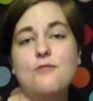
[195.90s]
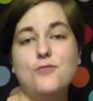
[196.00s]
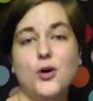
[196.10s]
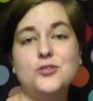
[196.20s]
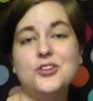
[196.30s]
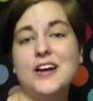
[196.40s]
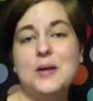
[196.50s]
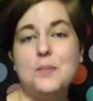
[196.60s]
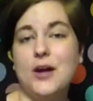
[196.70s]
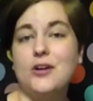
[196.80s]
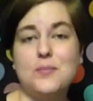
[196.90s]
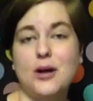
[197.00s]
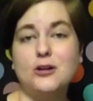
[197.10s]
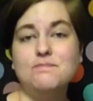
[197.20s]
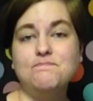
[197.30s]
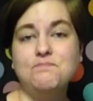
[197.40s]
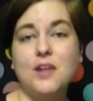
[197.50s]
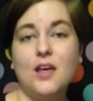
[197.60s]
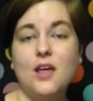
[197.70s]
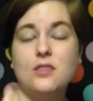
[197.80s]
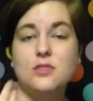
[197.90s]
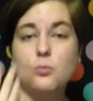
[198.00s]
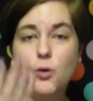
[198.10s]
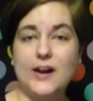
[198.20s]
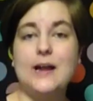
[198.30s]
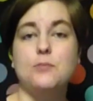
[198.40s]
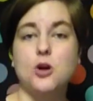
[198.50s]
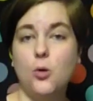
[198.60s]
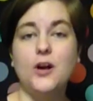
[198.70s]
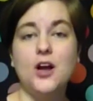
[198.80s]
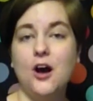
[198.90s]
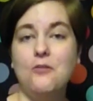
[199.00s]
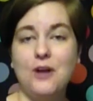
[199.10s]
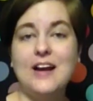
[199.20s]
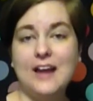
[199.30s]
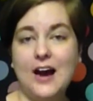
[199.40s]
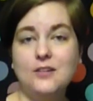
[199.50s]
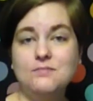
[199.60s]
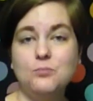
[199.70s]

Phones are getting better and better. What I'm recording on right now,